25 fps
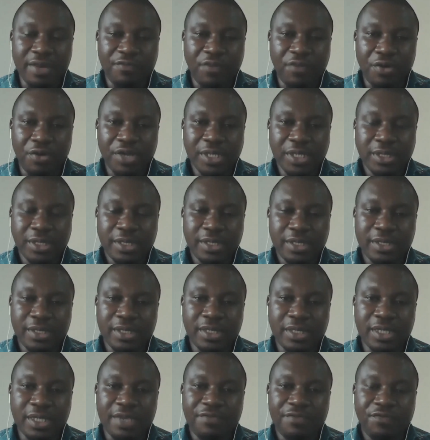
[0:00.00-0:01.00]
For instance,
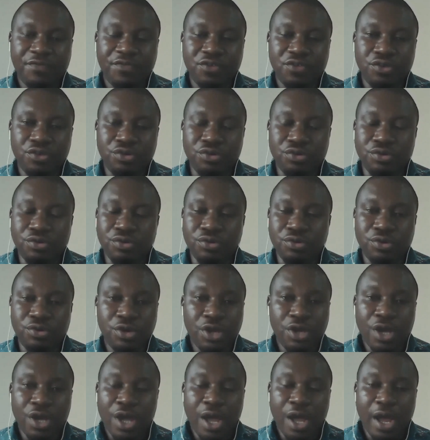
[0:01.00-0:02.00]
if you
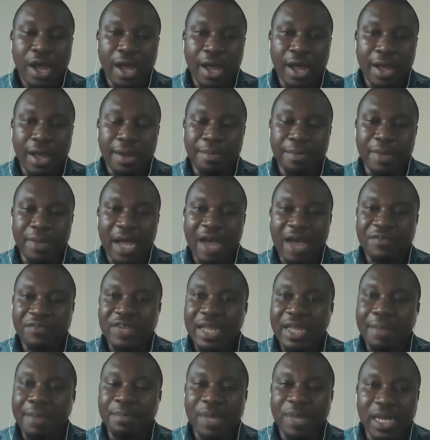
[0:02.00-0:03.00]
have the
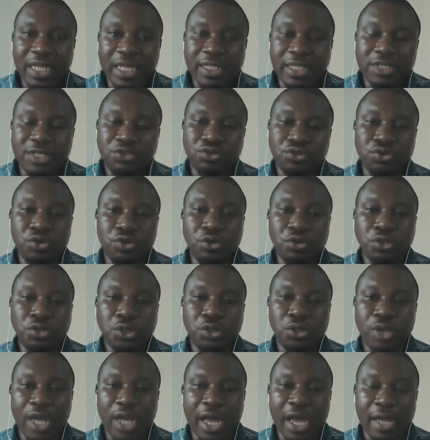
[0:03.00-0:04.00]
ability to go
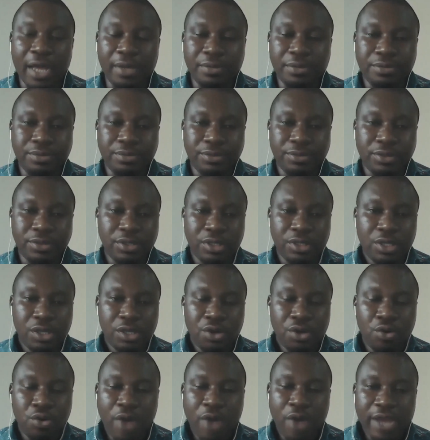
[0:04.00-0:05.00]
solar,
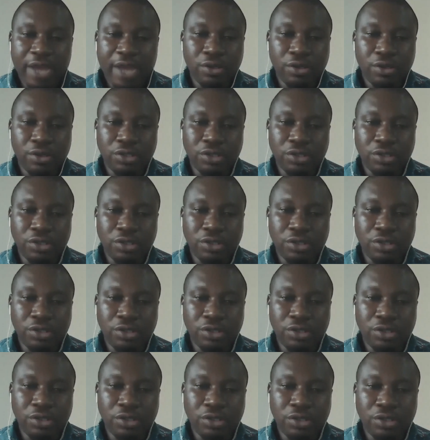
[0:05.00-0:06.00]
why not
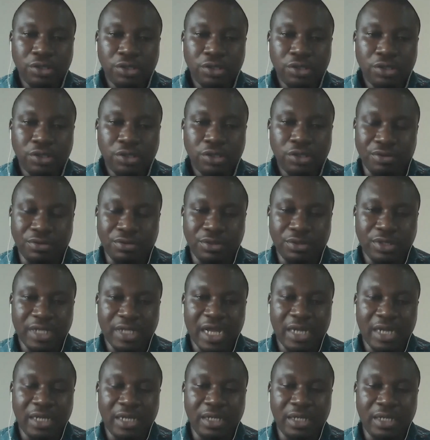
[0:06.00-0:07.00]
go now
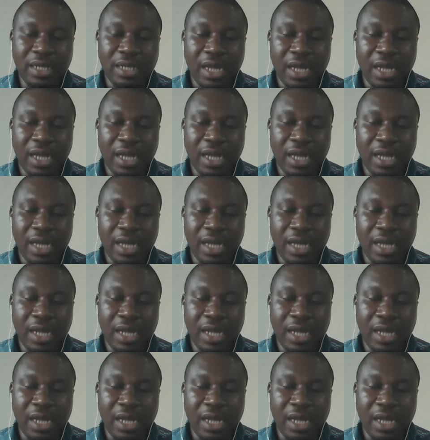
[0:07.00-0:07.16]
than